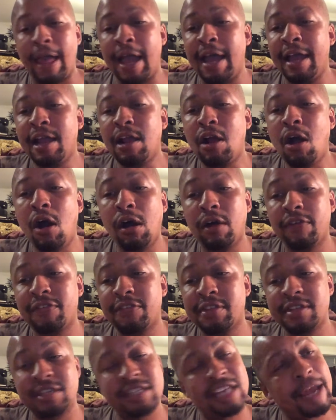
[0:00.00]
I call
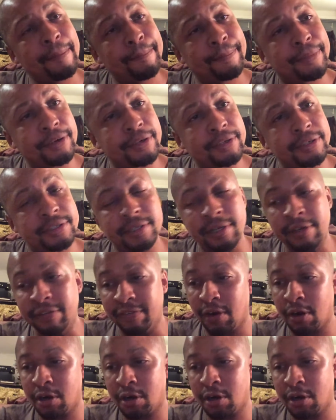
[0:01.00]
for the tempers of